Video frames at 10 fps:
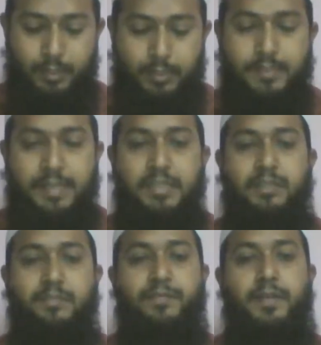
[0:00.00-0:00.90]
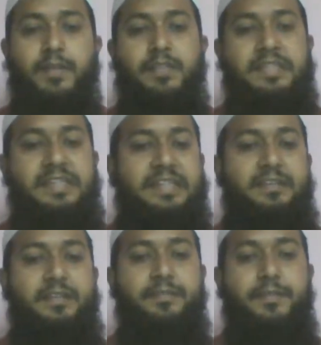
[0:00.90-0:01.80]
Science fair is
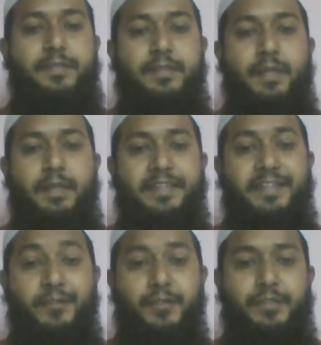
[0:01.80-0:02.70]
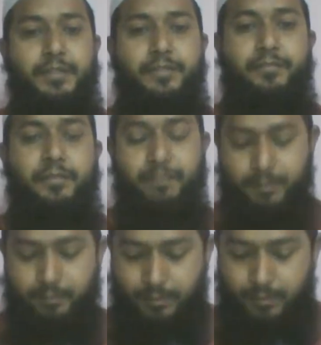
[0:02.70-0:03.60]
creativity and curiosity
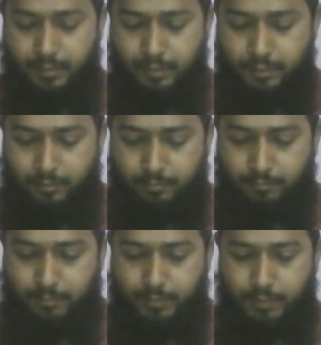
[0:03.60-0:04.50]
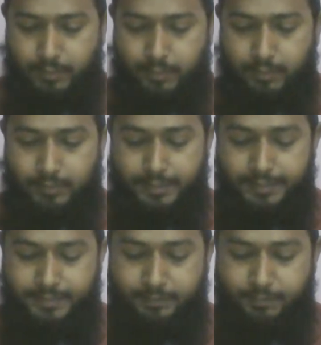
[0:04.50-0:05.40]
driven, but in
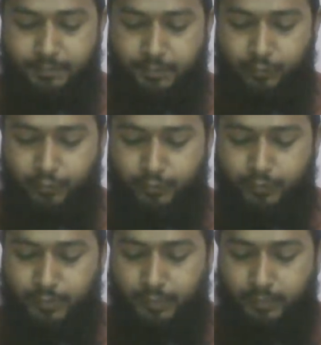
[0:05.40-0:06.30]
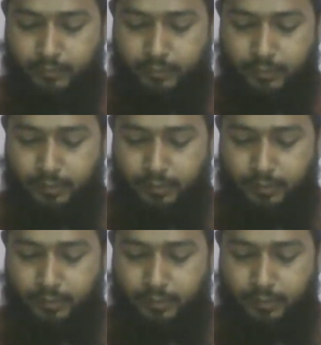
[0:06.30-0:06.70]
science exhibition, curiosity and